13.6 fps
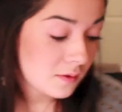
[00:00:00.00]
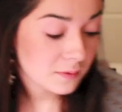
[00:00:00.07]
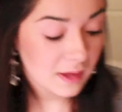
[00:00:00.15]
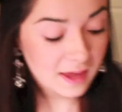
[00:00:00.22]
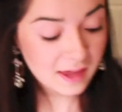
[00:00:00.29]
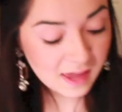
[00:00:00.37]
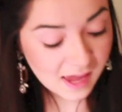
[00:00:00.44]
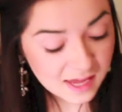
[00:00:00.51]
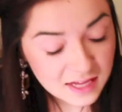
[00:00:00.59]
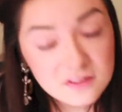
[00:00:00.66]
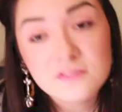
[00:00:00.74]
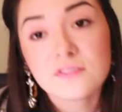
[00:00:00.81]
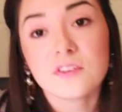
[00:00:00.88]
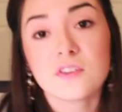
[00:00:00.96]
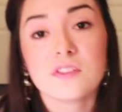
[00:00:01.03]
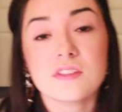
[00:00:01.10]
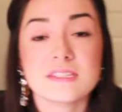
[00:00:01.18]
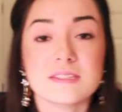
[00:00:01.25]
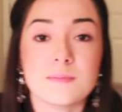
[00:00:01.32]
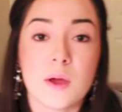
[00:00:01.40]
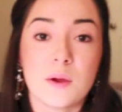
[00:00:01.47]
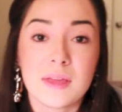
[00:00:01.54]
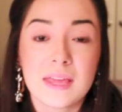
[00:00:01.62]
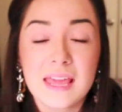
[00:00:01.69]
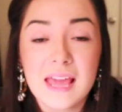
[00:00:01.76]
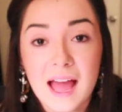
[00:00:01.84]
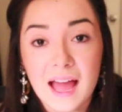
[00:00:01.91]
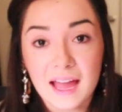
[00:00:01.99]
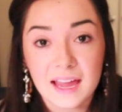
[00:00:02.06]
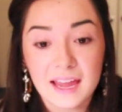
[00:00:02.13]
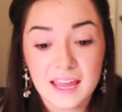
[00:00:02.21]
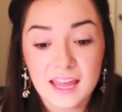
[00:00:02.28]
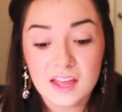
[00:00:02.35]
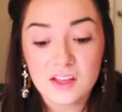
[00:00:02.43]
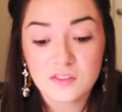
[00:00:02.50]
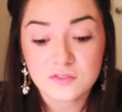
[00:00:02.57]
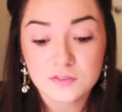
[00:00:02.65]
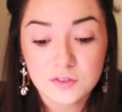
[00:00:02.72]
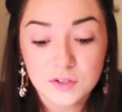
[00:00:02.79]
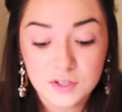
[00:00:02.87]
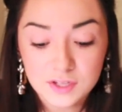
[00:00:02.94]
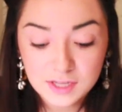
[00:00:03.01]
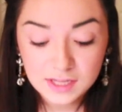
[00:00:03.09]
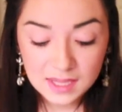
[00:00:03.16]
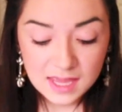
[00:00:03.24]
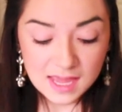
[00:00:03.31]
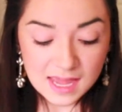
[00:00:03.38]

Okay, and for the smoky eye look,